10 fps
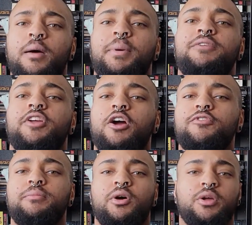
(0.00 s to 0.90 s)
But if you aren't
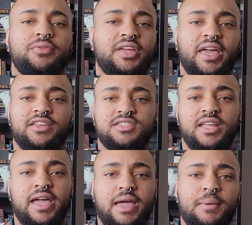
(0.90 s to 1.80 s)
familiar with the case
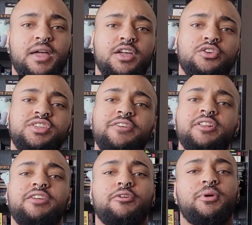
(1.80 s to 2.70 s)
name, you're
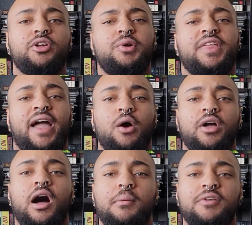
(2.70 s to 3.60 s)
definitely familiar with the
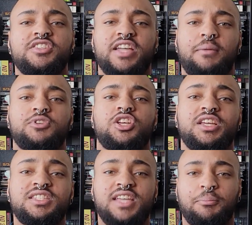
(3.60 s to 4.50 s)
outcome of
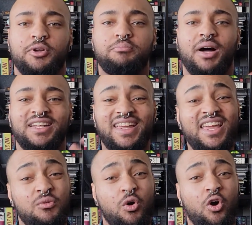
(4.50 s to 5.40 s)
establishing separate but
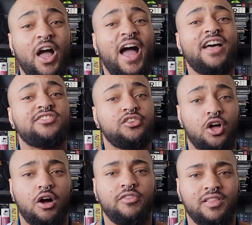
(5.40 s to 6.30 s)
equal as the
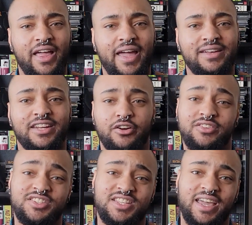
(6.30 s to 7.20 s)
law of the land here in
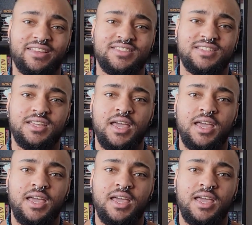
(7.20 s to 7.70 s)
the States.